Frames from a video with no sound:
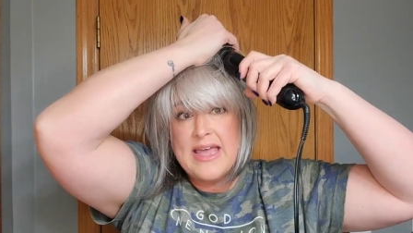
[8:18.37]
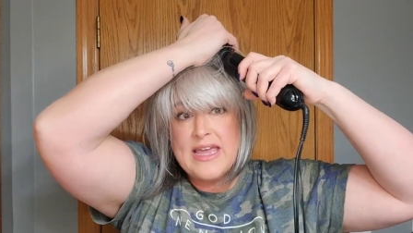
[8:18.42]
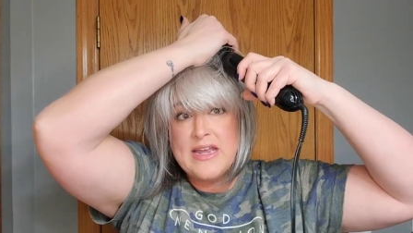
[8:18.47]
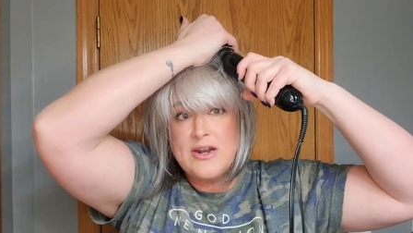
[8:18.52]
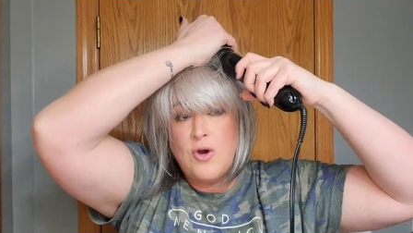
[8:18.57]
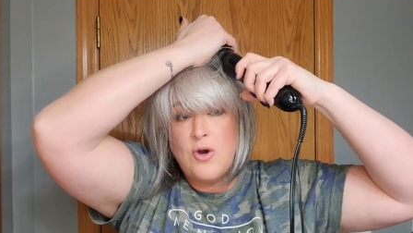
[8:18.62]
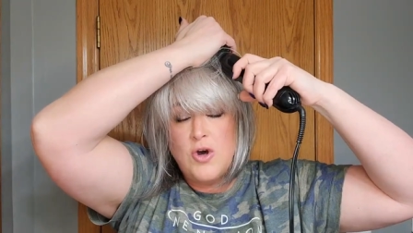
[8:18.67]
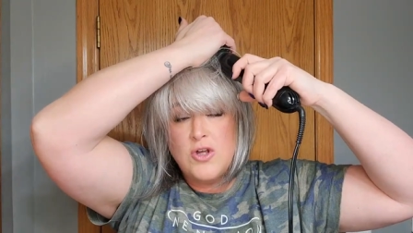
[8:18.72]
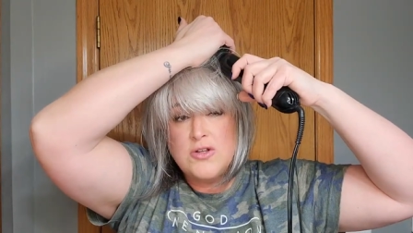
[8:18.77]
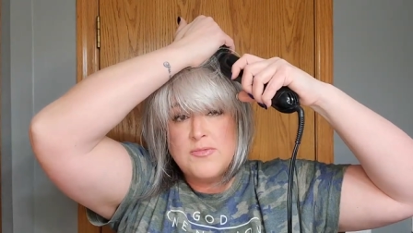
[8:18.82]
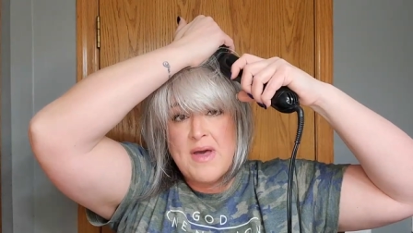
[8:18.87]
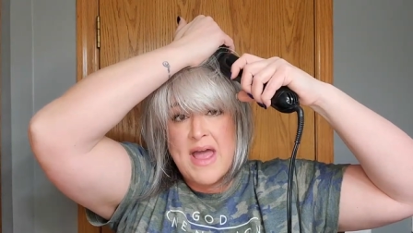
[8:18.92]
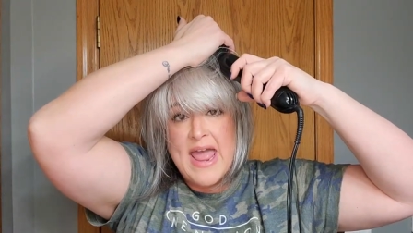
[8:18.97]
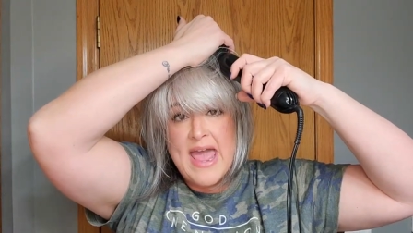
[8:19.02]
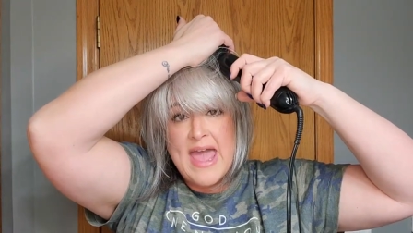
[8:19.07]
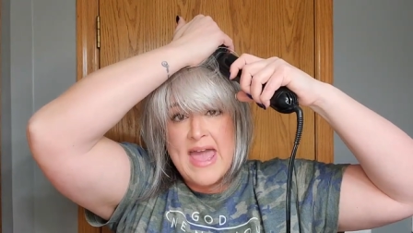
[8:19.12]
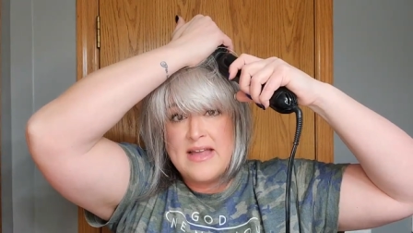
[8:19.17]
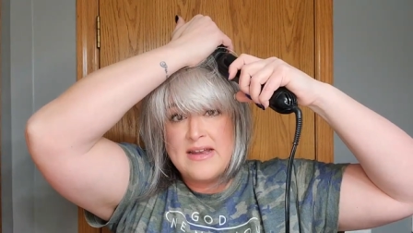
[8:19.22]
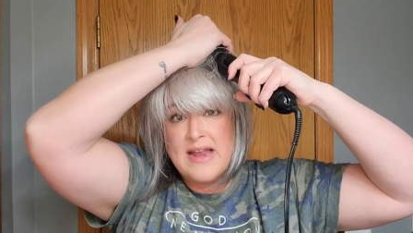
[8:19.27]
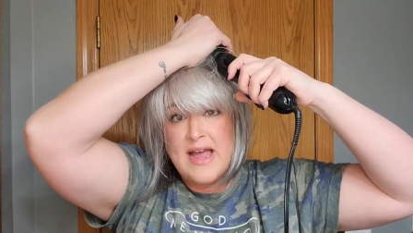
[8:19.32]
I can hold
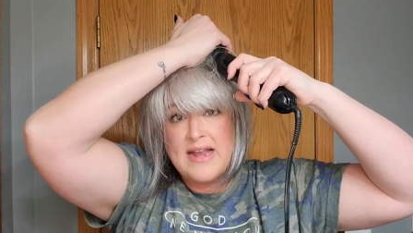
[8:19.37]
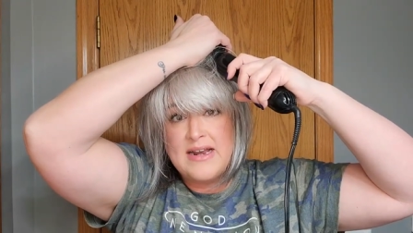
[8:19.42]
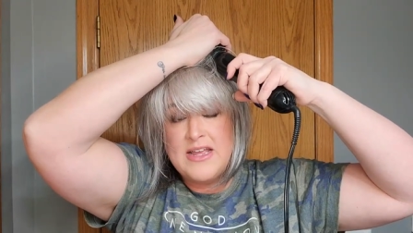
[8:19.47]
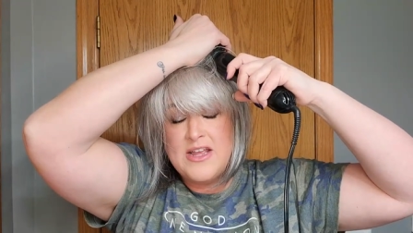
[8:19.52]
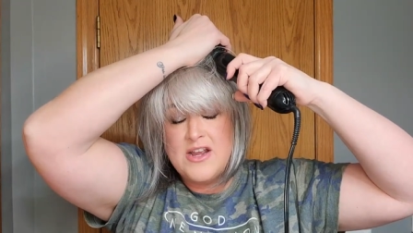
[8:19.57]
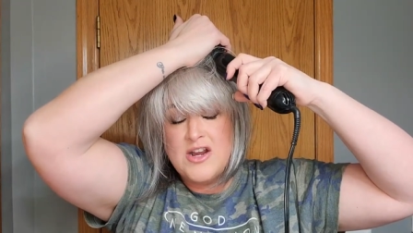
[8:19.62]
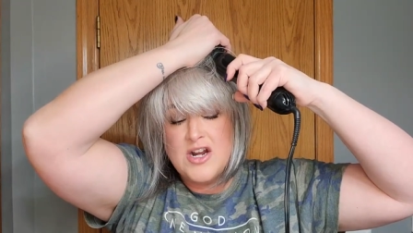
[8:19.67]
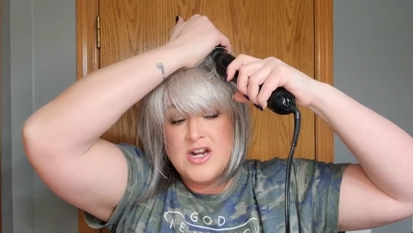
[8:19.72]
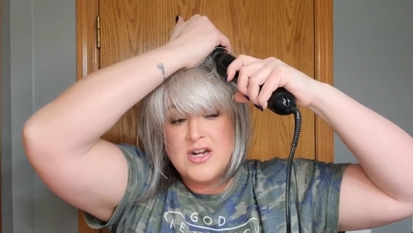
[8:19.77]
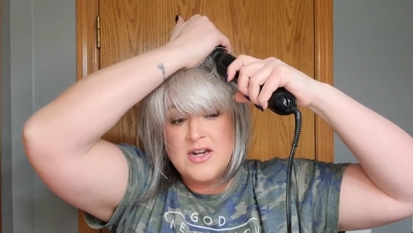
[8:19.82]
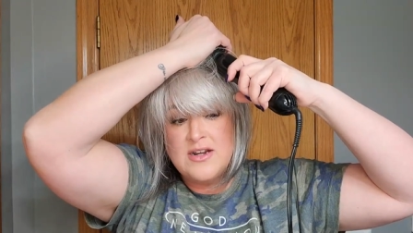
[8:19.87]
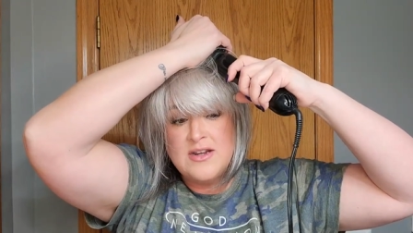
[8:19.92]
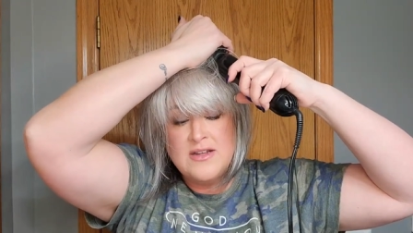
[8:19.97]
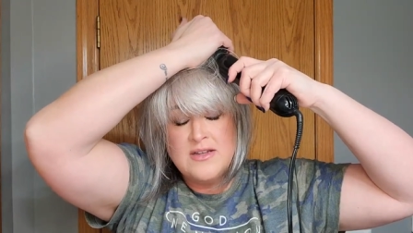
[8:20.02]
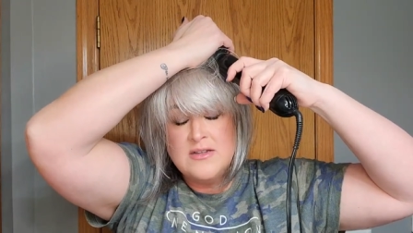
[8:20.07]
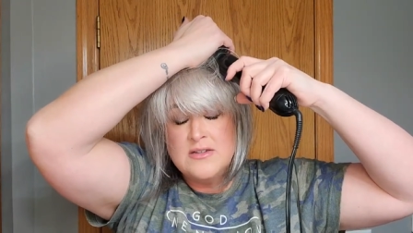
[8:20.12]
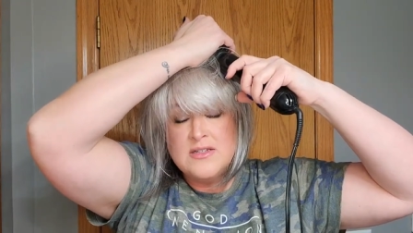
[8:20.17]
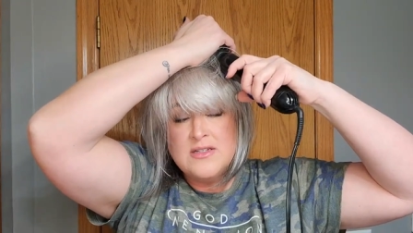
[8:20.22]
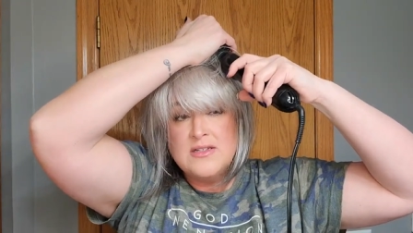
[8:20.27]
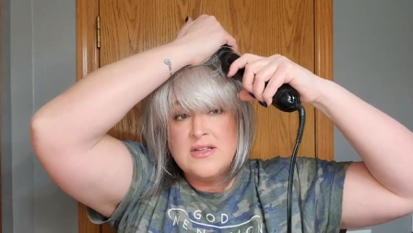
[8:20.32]
my hand on here
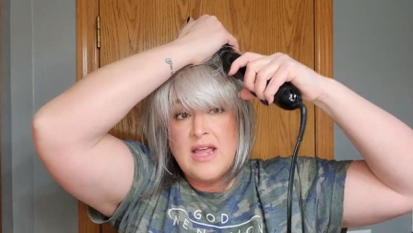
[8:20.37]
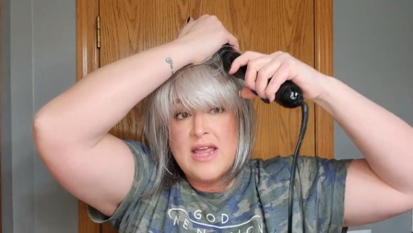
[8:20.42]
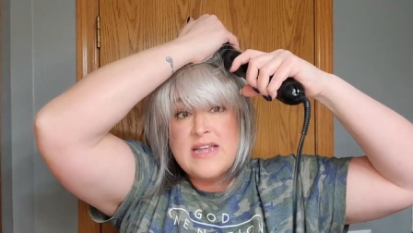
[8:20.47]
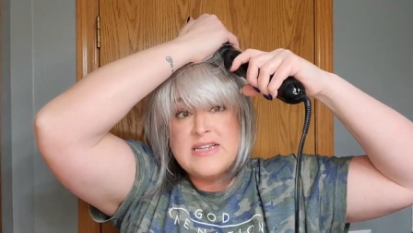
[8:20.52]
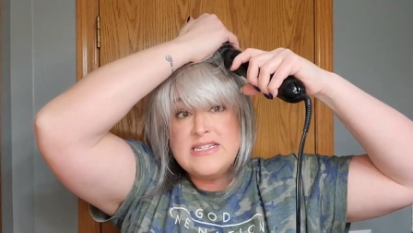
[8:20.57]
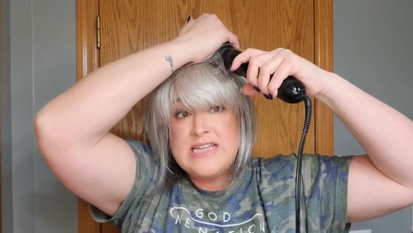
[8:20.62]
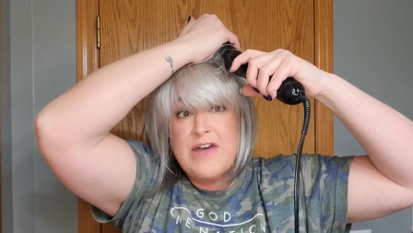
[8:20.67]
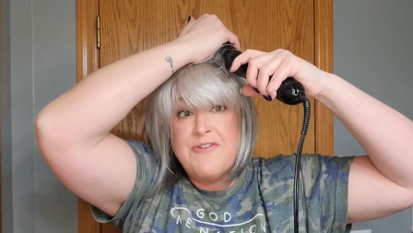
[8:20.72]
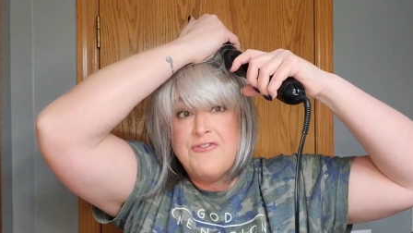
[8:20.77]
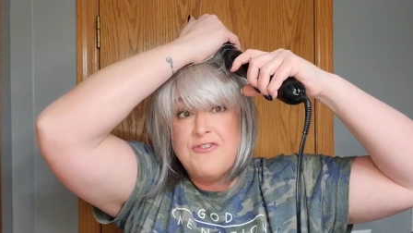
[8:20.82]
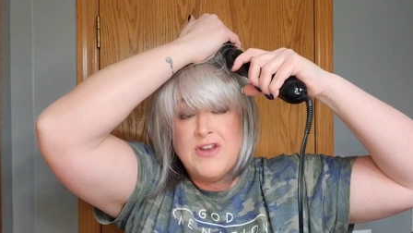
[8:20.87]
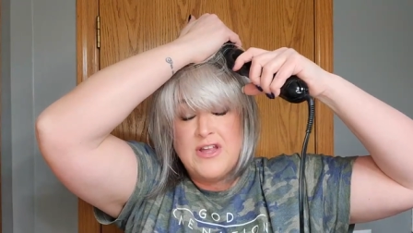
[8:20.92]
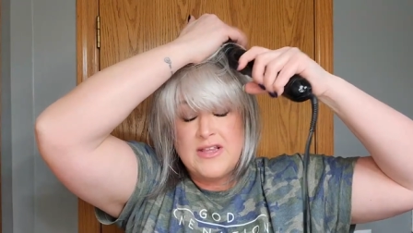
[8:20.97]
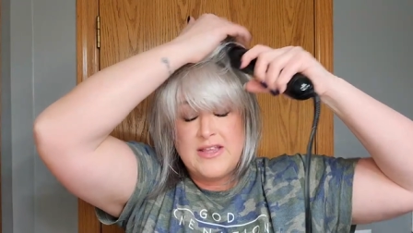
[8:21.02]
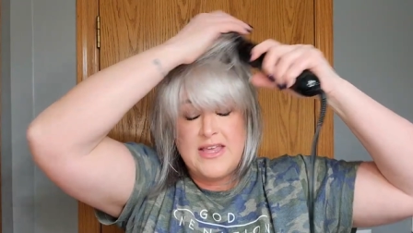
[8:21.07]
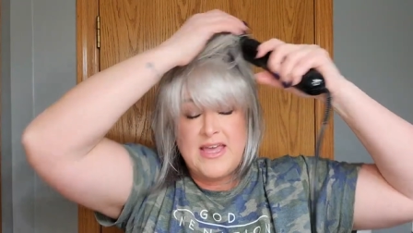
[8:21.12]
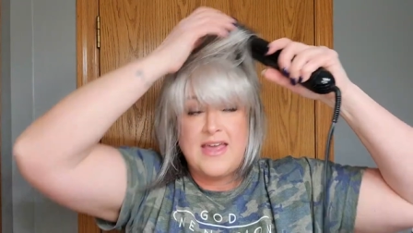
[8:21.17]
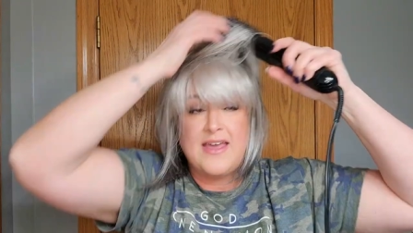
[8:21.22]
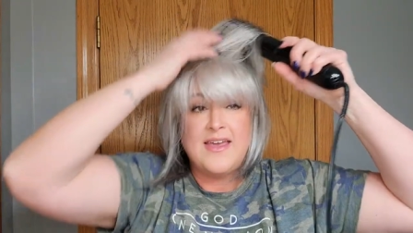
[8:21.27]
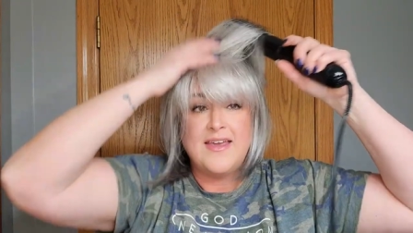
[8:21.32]

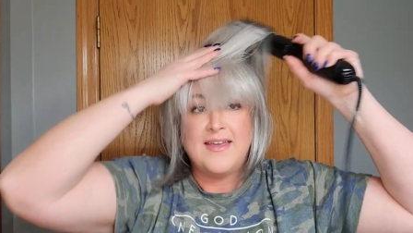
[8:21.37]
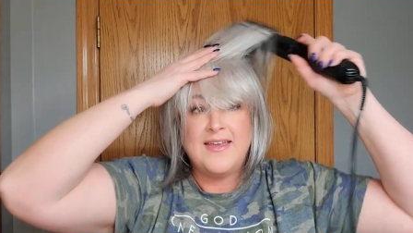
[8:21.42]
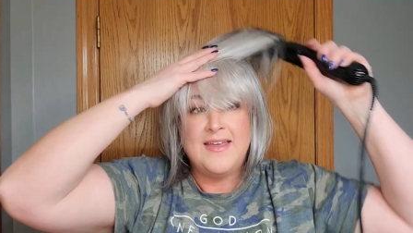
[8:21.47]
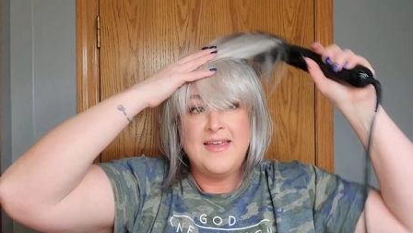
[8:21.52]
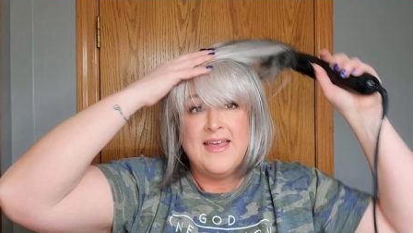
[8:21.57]
indefinitely,